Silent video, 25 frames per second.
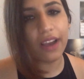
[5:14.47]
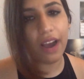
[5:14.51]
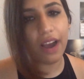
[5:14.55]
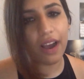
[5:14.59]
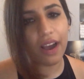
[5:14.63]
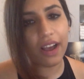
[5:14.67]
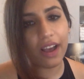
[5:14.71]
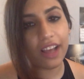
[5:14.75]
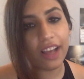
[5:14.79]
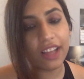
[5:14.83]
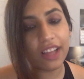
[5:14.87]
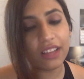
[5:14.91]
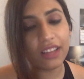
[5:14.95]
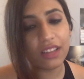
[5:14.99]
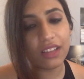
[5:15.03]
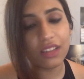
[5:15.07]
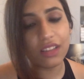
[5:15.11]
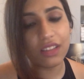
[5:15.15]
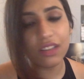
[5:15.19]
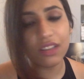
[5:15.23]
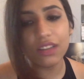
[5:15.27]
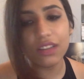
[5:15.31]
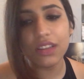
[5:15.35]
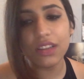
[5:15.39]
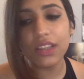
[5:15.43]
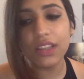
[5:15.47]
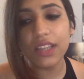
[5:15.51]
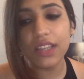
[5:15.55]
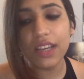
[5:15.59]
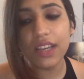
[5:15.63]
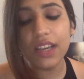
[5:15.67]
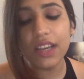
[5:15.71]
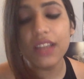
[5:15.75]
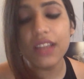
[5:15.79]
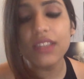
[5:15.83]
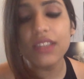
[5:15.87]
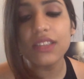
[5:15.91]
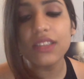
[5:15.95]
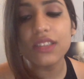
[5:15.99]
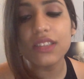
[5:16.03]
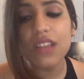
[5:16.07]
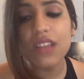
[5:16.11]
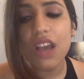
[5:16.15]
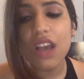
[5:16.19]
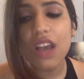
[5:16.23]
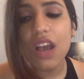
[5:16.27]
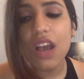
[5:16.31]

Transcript: god this